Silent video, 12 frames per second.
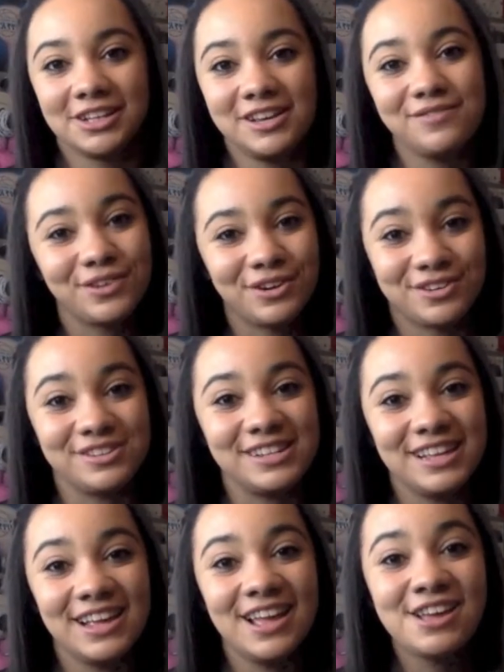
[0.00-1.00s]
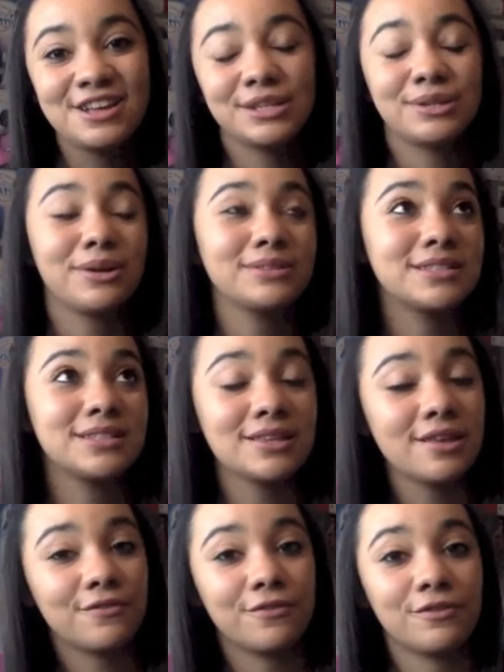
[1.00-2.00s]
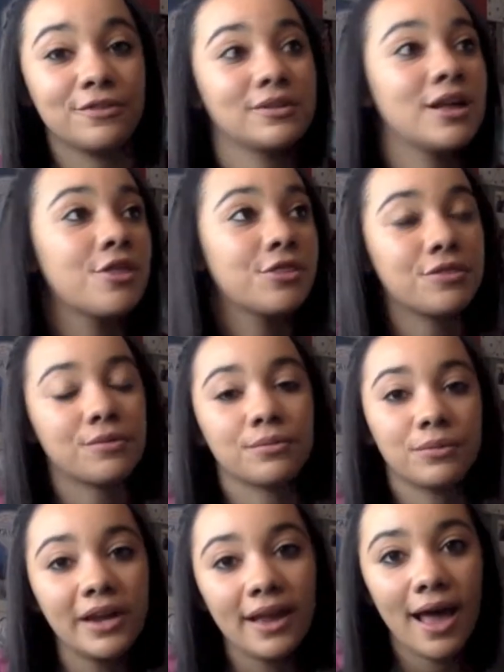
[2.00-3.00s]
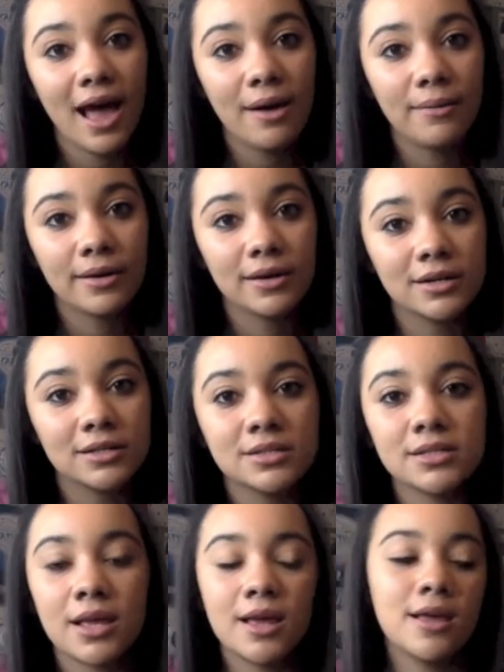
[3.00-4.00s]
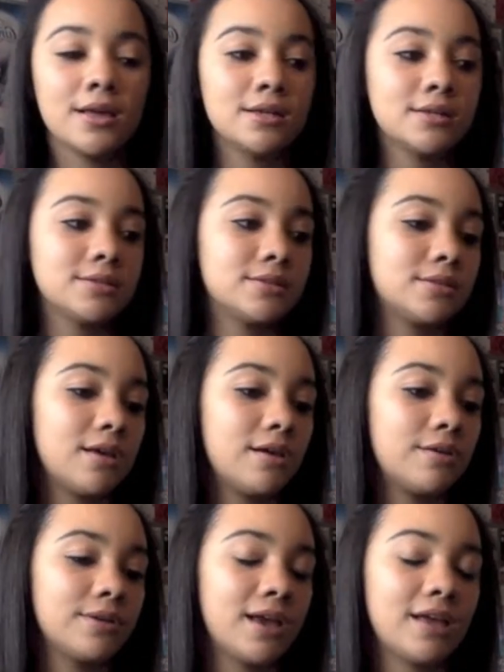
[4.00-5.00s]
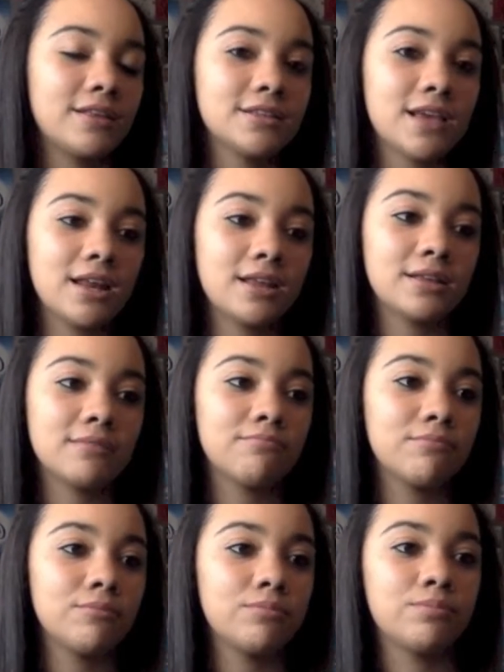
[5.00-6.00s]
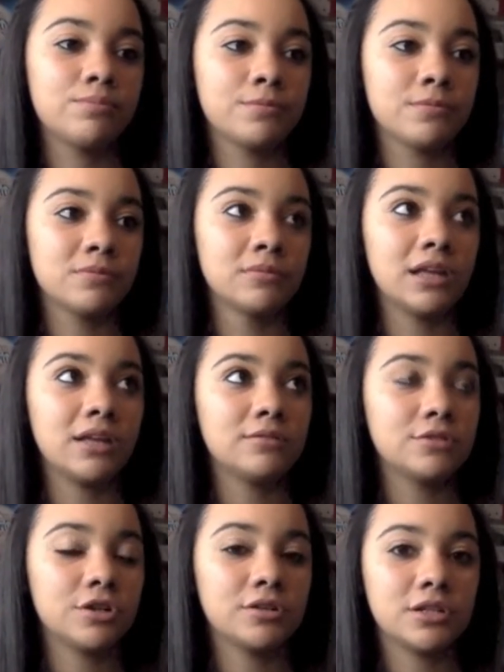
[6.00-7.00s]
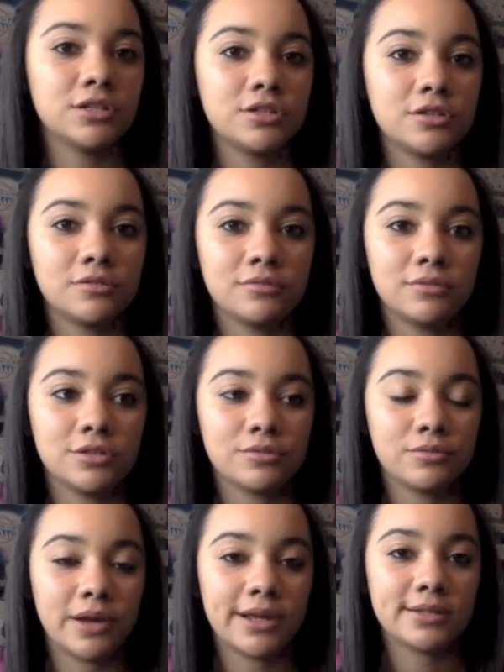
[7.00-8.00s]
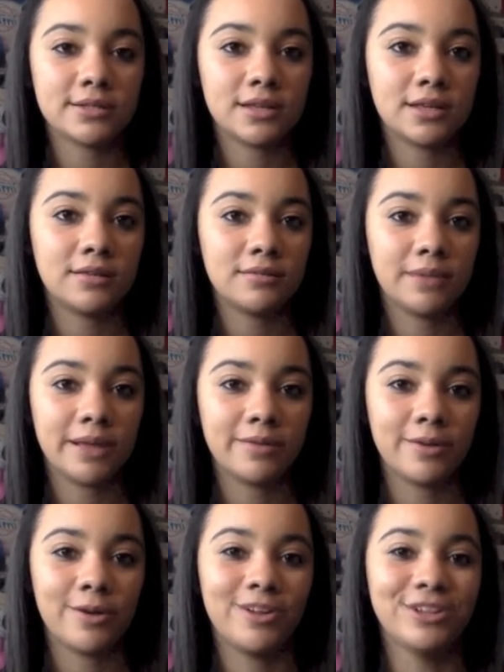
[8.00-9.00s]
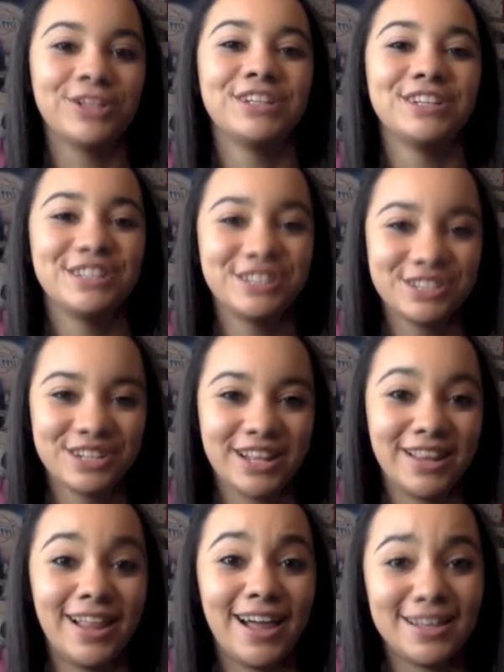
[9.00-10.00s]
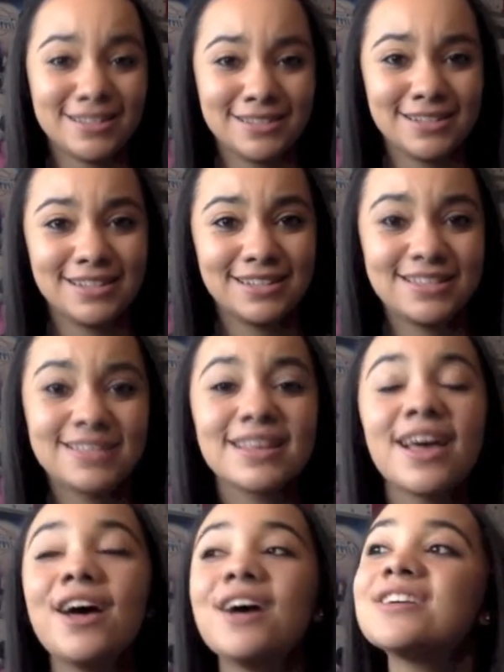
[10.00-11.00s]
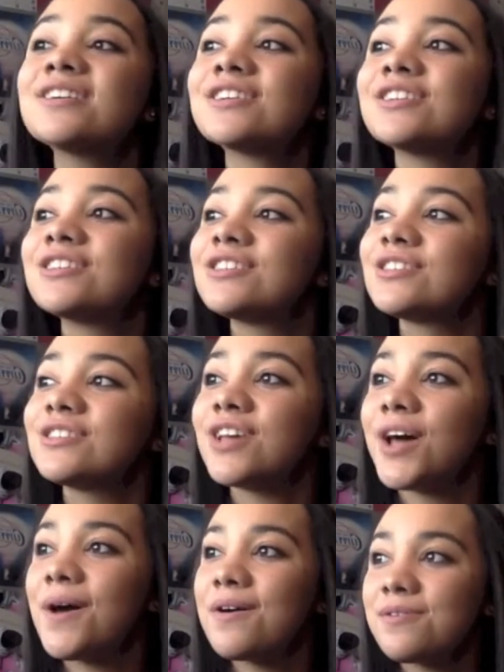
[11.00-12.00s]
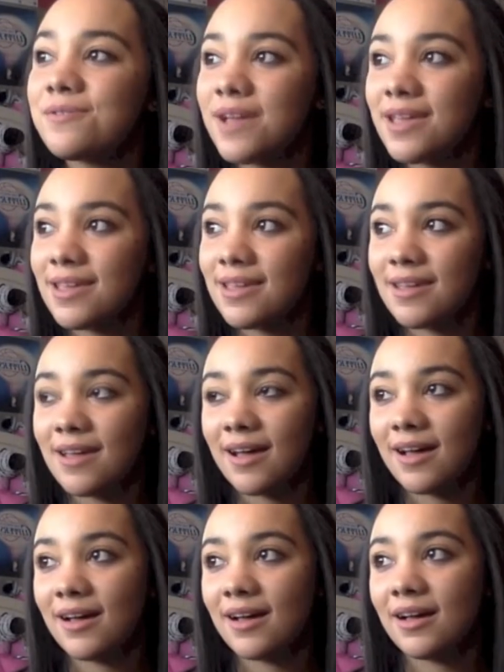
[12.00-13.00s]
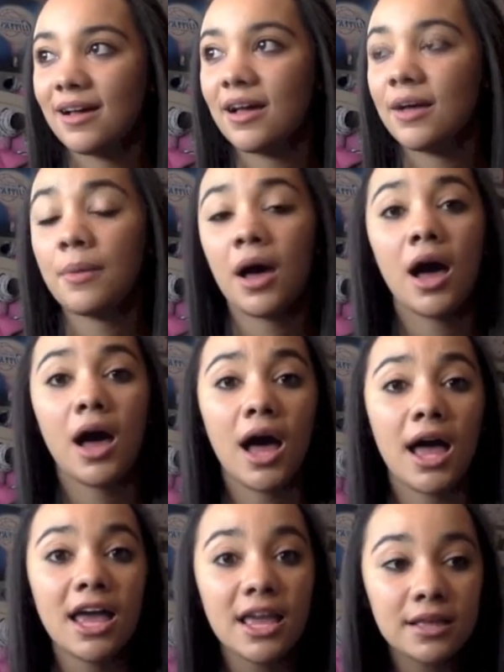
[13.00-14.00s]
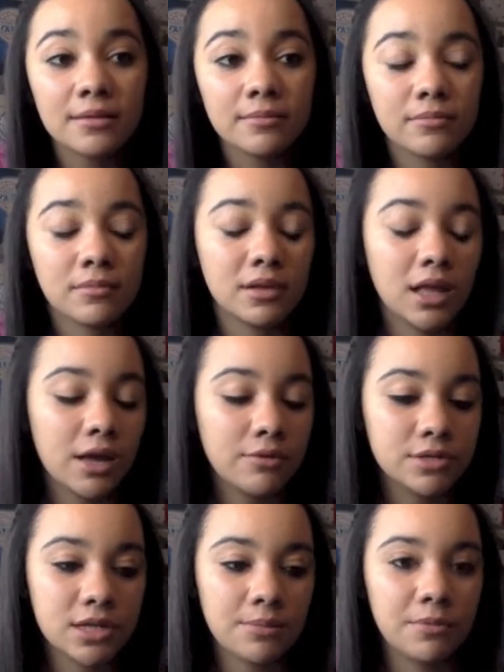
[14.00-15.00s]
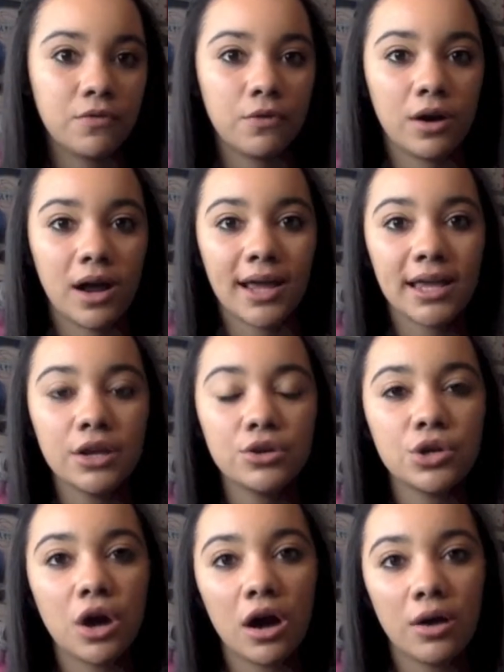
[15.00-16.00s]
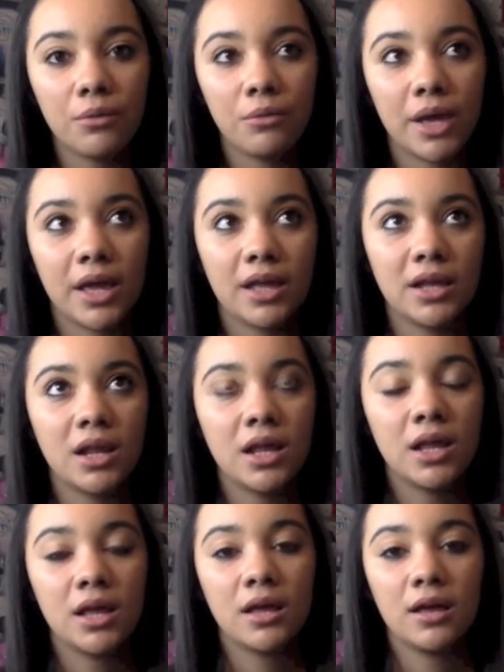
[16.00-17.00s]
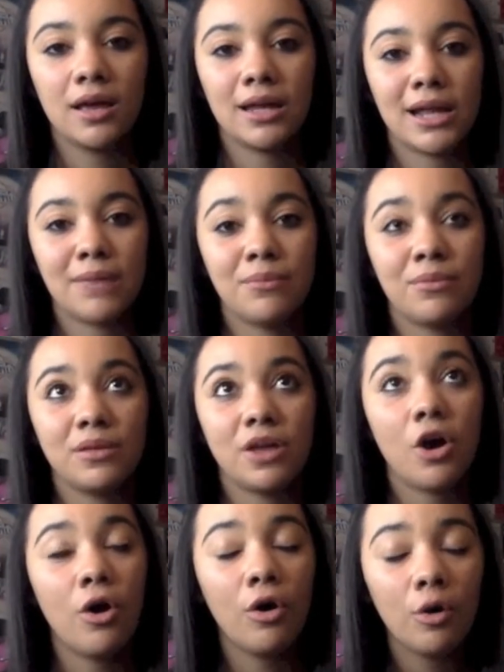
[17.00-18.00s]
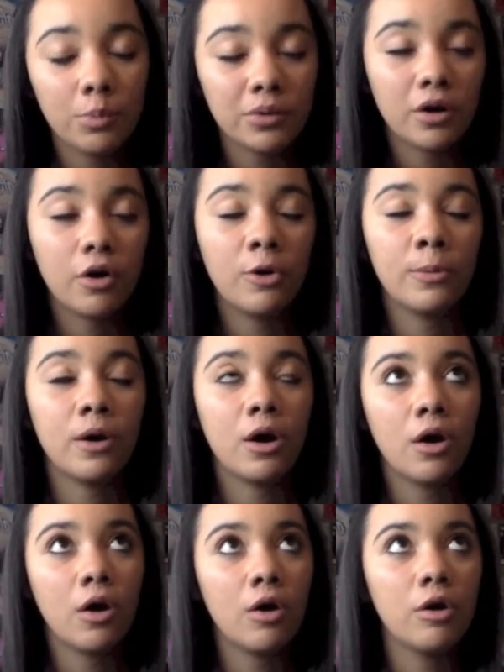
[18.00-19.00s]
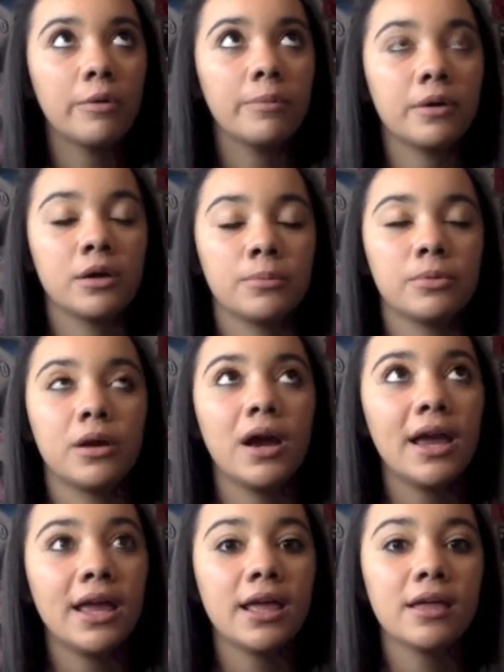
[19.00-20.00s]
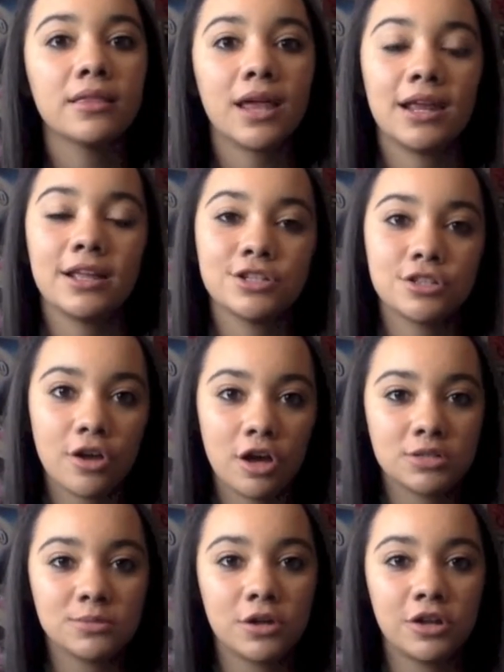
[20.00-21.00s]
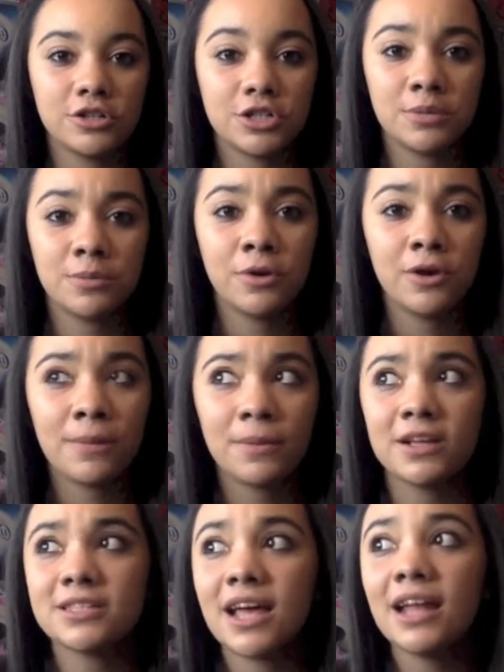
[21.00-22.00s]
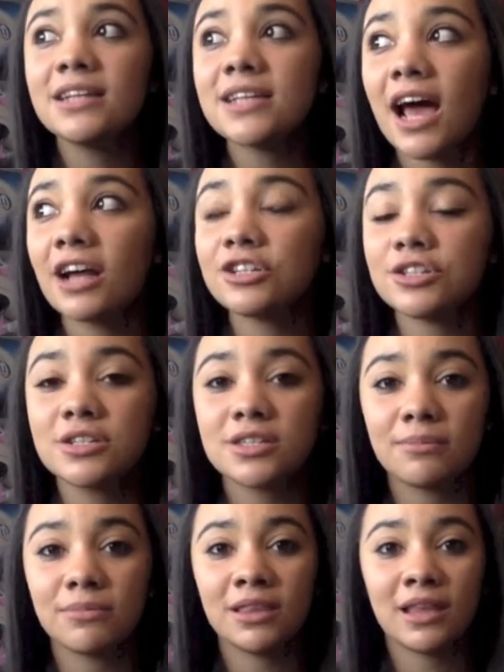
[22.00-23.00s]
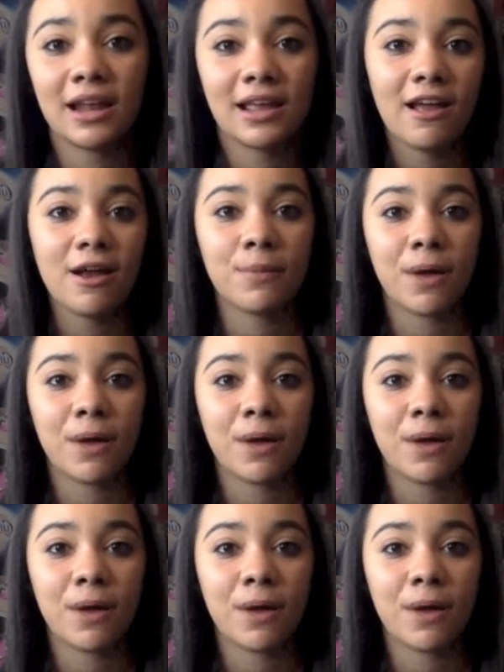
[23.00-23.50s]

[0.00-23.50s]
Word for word: leave early. They don't have to sit there for three hours. So, yeah, this kind of like turned into this ranting about college classes. So, yeah, um, I, like I was saying before, I cannot wait and I'm hope, hope, hope praying that I get cosmetology program because that is actually something that I care